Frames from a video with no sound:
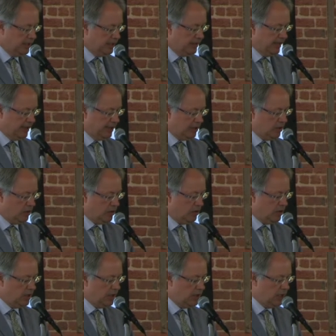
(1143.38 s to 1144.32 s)
that
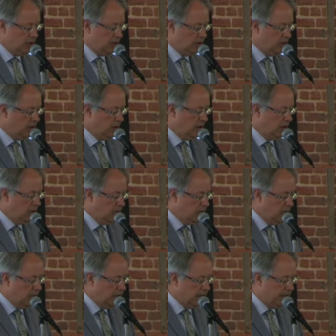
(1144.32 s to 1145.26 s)
occurred here
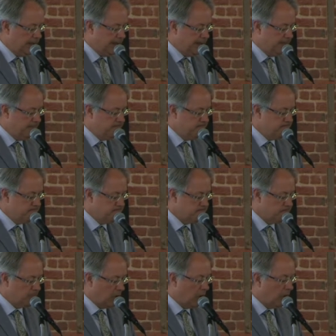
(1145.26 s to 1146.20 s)

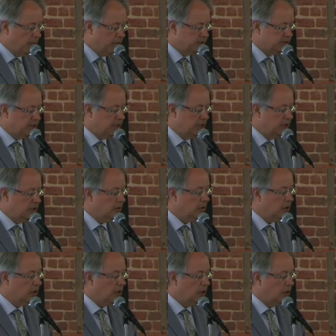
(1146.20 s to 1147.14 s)
almost a
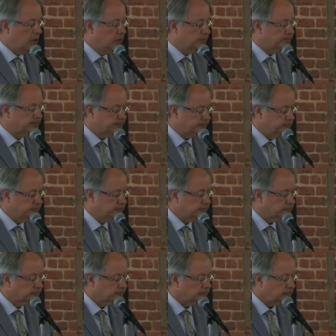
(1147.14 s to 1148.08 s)
year ago,
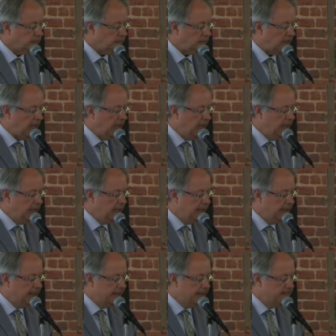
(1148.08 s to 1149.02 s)
and